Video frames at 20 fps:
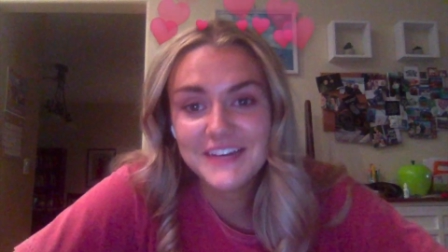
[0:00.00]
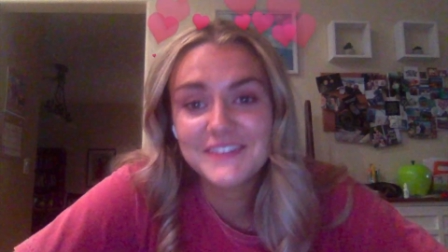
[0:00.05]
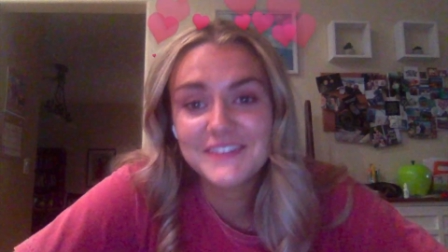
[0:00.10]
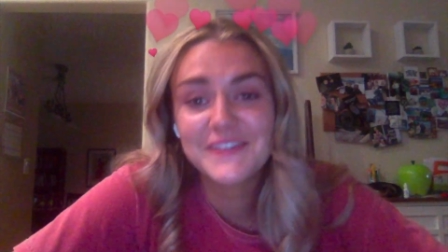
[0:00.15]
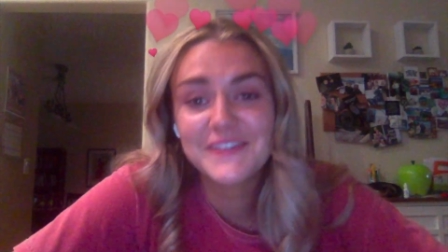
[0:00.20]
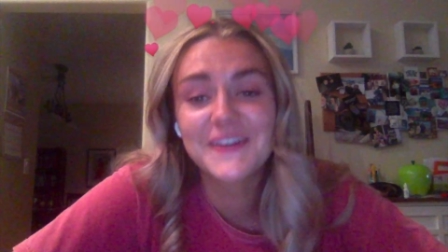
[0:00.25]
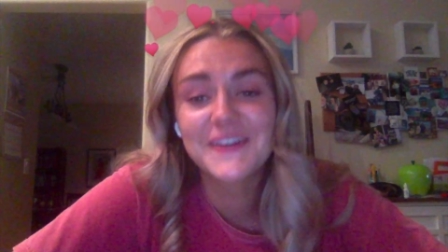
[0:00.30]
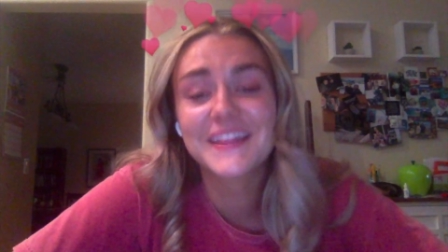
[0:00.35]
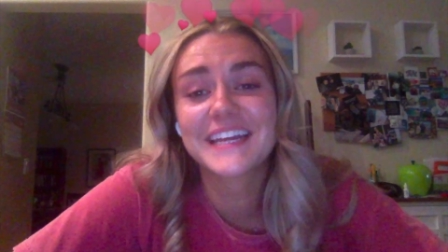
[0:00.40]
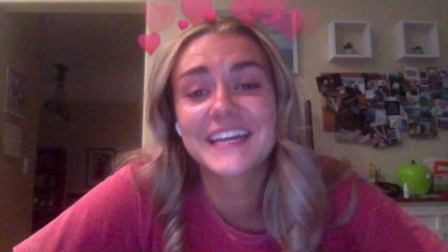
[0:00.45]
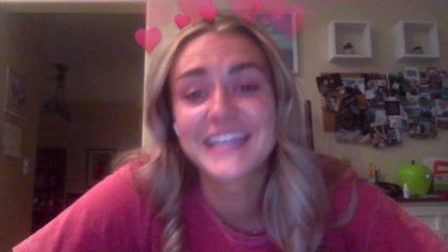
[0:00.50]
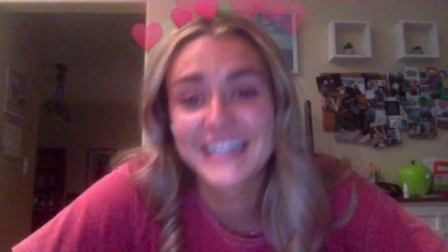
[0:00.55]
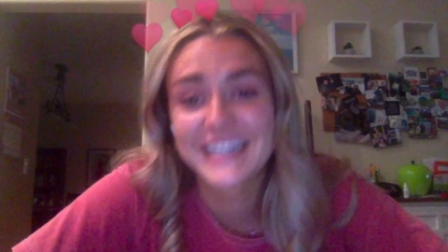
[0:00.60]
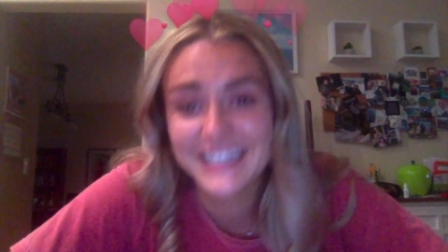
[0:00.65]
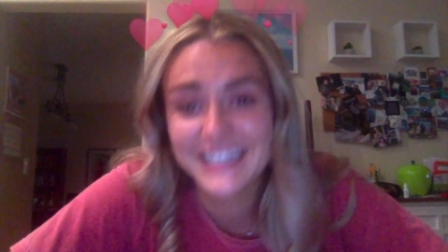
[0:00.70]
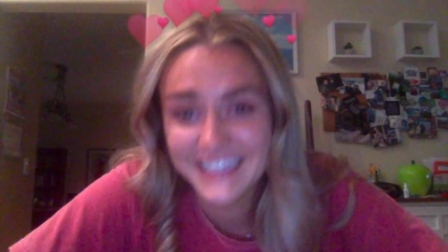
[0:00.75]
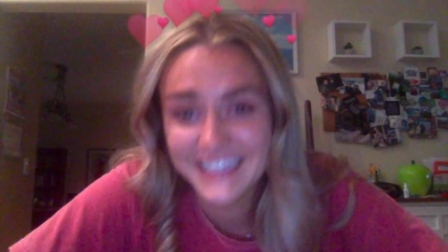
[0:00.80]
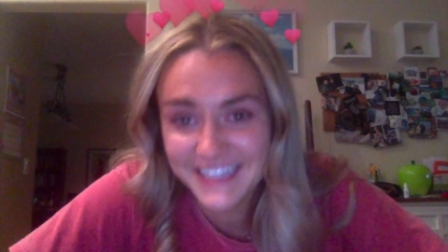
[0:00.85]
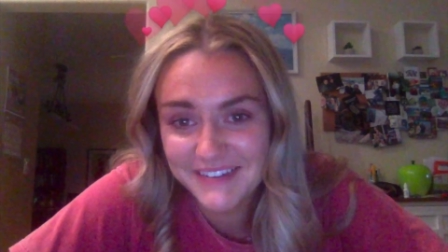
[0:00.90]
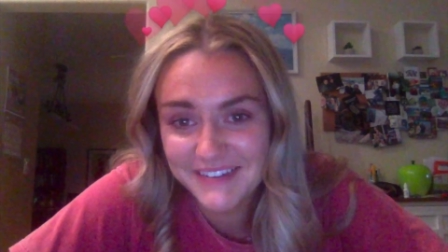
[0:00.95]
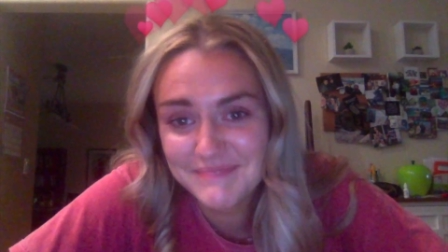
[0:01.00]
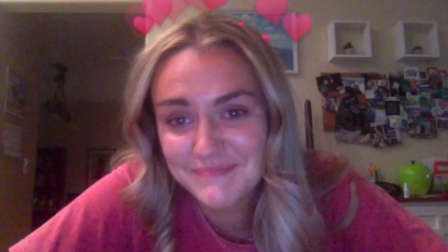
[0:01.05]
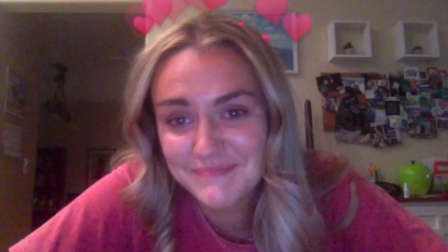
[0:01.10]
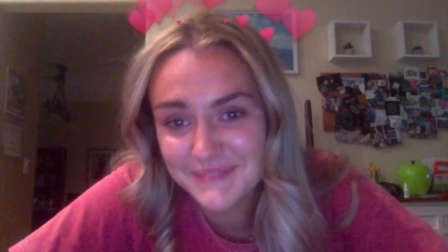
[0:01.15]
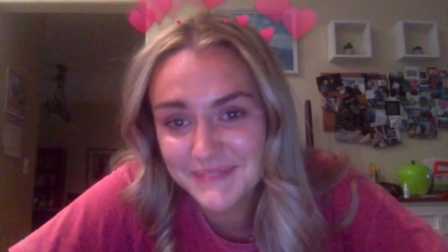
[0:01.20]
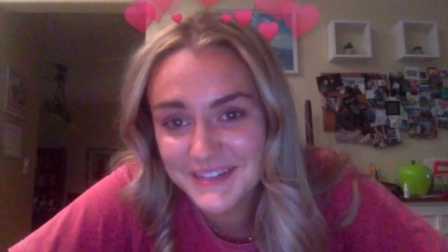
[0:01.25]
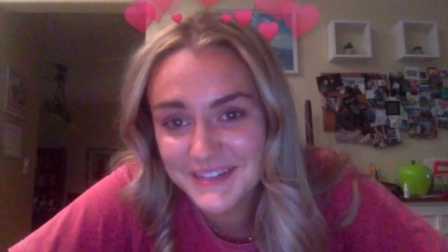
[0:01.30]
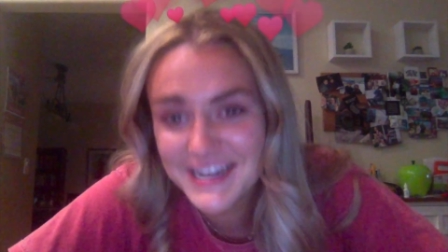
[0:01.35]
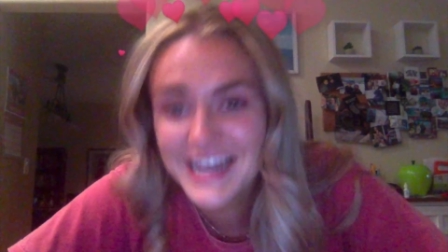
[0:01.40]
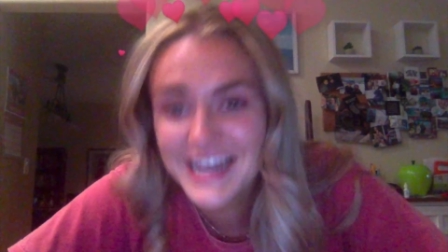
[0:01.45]
for the clip
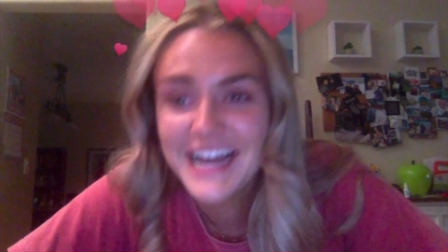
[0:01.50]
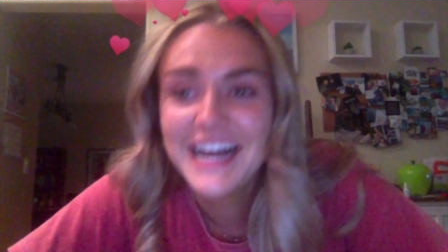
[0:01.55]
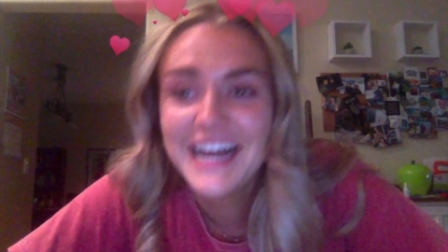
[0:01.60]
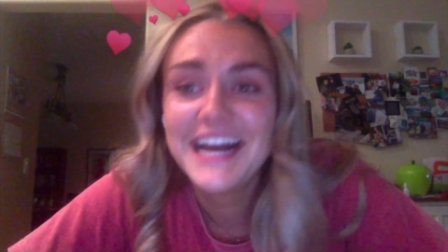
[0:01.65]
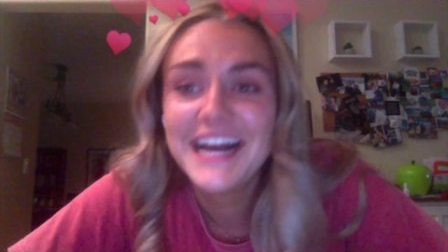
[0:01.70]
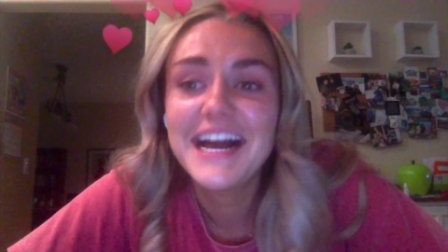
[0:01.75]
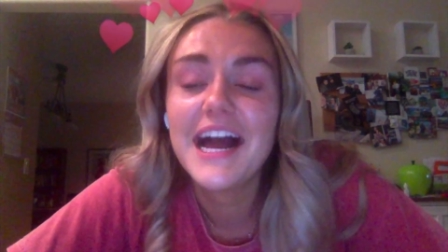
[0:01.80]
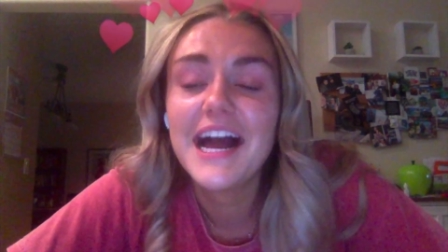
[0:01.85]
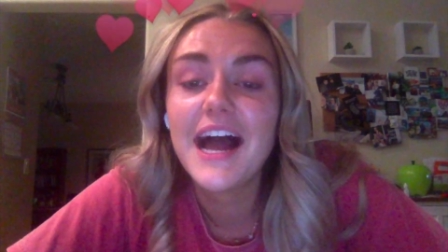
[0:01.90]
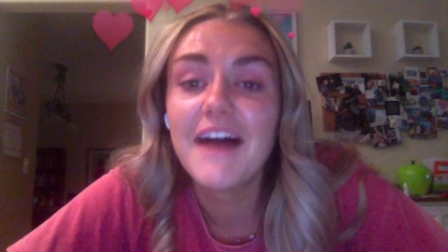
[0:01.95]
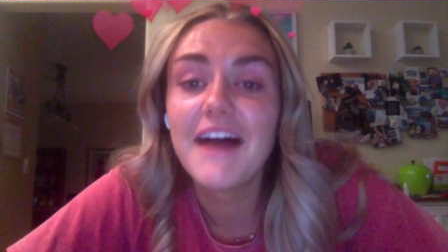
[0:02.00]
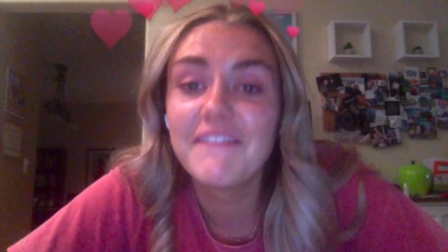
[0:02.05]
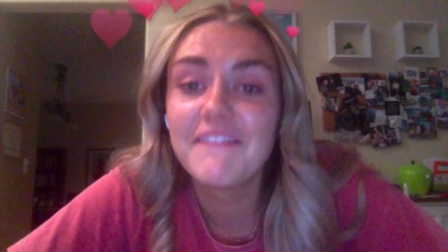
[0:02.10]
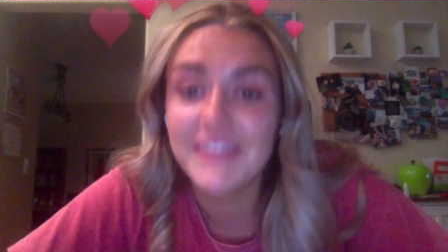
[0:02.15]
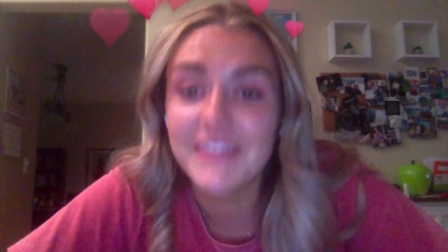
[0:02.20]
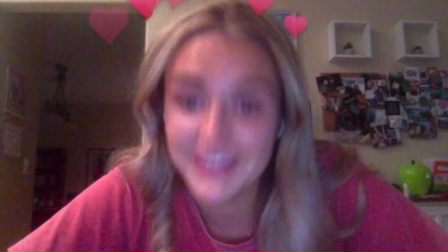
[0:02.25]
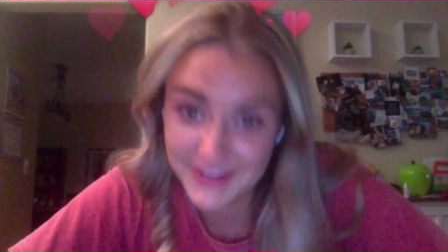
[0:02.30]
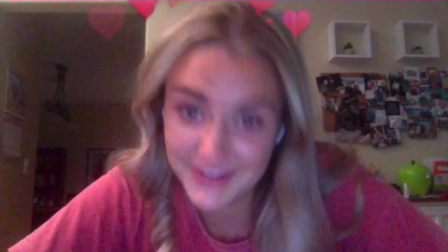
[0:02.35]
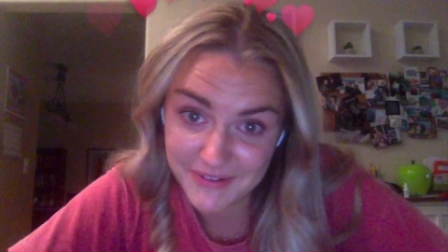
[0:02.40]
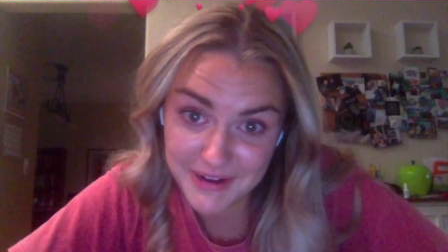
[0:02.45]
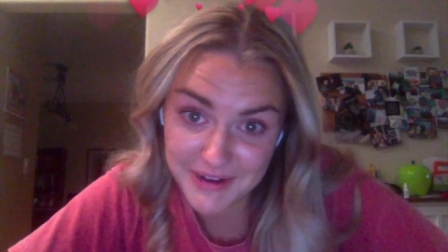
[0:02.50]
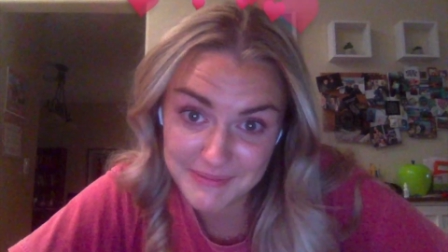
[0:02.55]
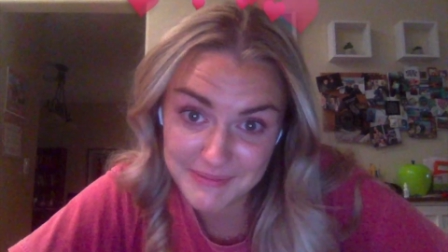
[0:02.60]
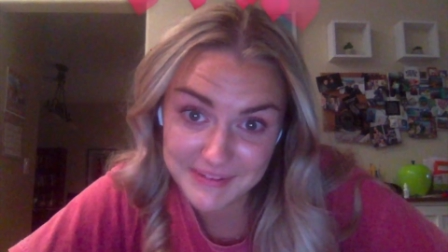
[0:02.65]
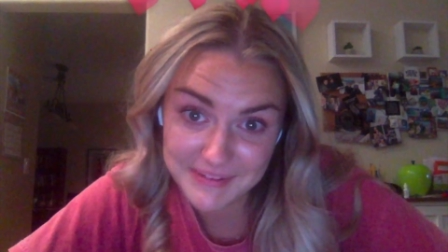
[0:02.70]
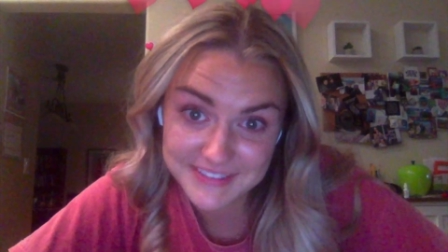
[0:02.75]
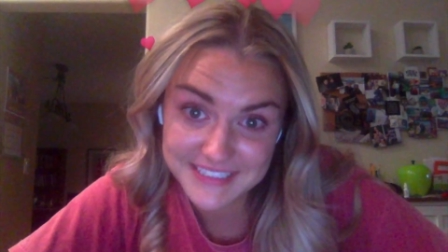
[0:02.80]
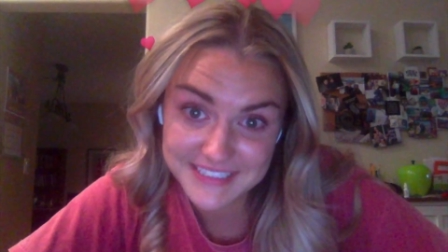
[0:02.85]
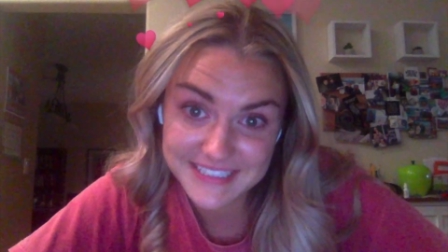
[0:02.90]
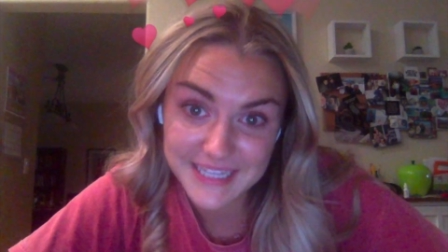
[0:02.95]
that you are
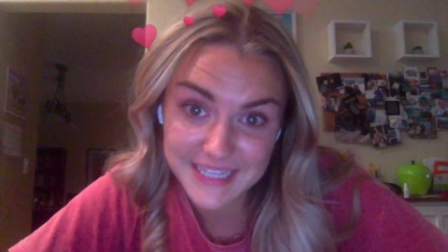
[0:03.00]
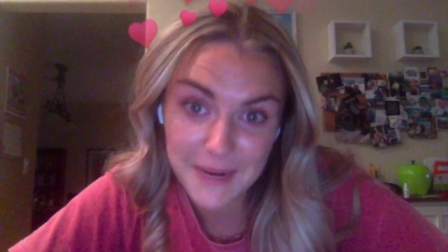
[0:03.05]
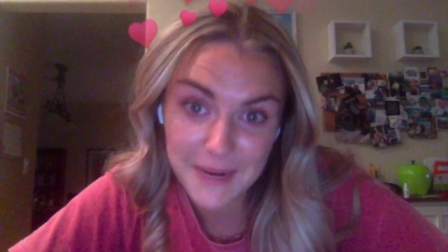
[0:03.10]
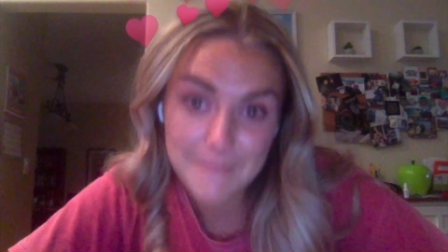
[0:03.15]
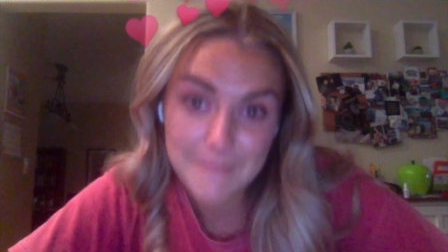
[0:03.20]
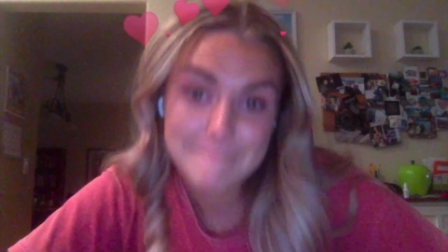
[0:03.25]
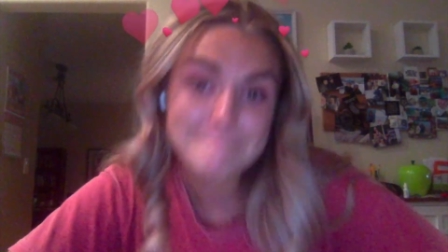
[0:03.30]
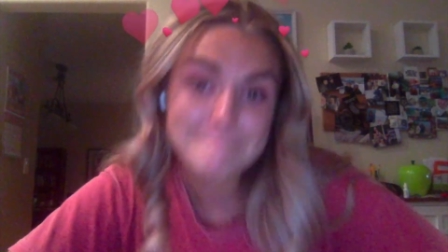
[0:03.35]
about to see.